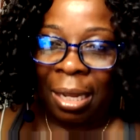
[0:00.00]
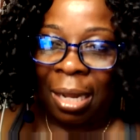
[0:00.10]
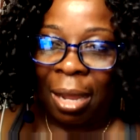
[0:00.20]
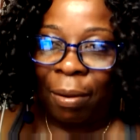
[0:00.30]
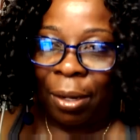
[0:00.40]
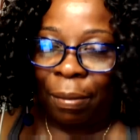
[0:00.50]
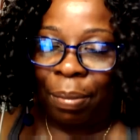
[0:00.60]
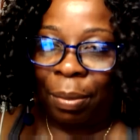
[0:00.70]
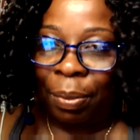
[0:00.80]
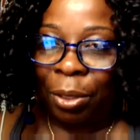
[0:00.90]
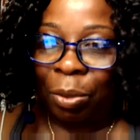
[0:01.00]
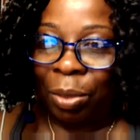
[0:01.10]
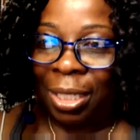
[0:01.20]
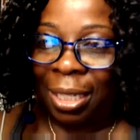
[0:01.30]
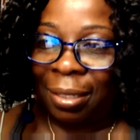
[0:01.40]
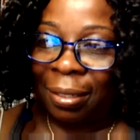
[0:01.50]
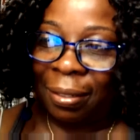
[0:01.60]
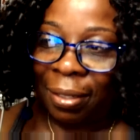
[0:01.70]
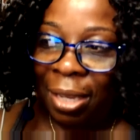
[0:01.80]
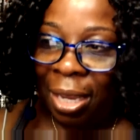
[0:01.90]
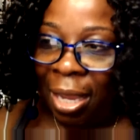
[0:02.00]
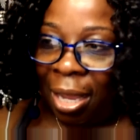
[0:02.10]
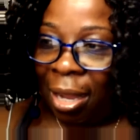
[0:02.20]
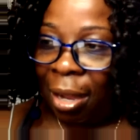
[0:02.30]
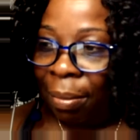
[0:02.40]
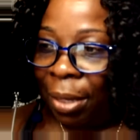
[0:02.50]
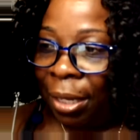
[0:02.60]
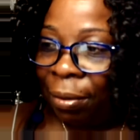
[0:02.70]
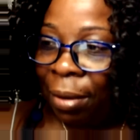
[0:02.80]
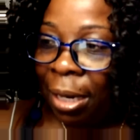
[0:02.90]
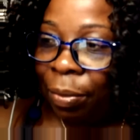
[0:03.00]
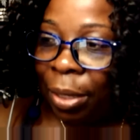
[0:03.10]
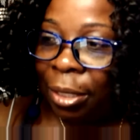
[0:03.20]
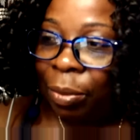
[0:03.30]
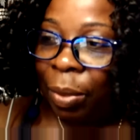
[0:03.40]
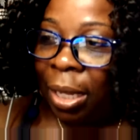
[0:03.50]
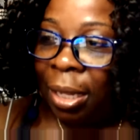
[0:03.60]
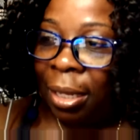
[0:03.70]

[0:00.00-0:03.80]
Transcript: allow other people to assess us in the right way as well.